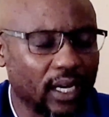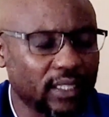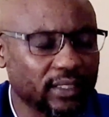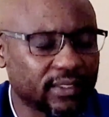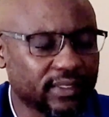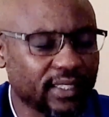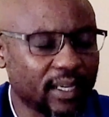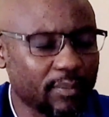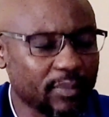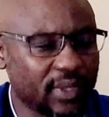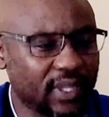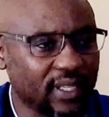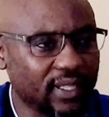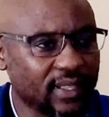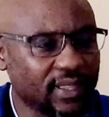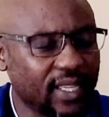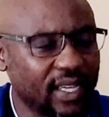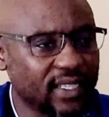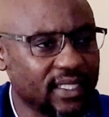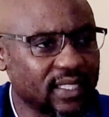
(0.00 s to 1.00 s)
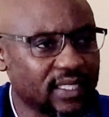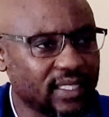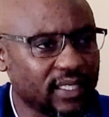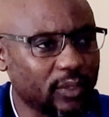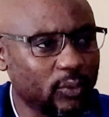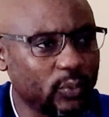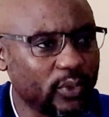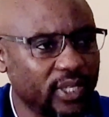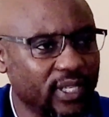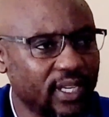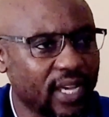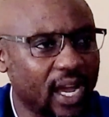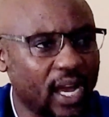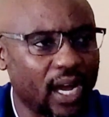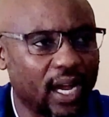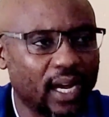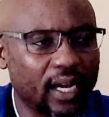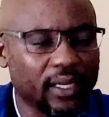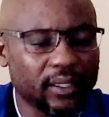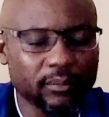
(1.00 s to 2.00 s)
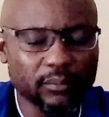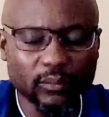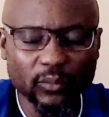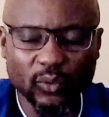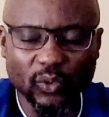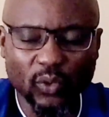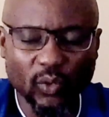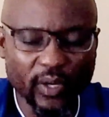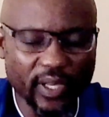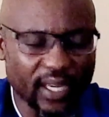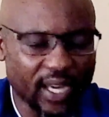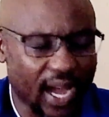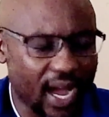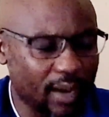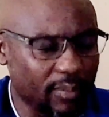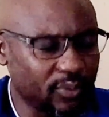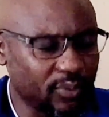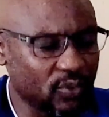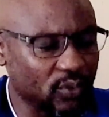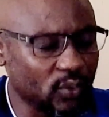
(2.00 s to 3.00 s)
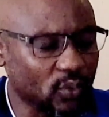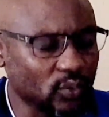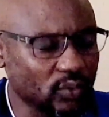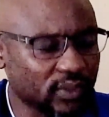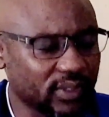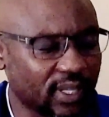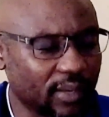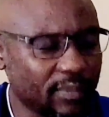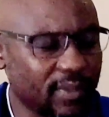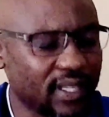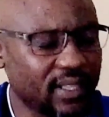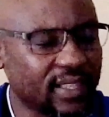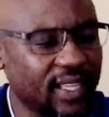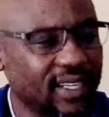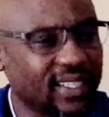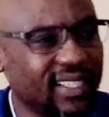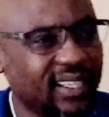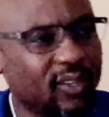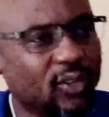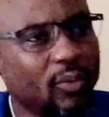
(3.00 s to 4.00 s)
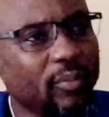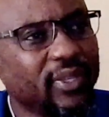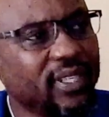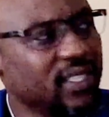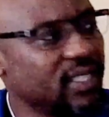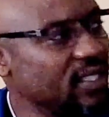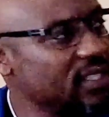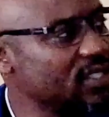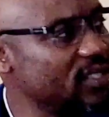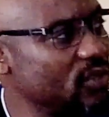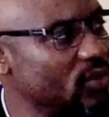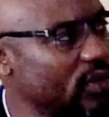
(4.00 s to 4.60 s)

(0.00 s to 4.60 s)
something that we are looking up to, something that the community is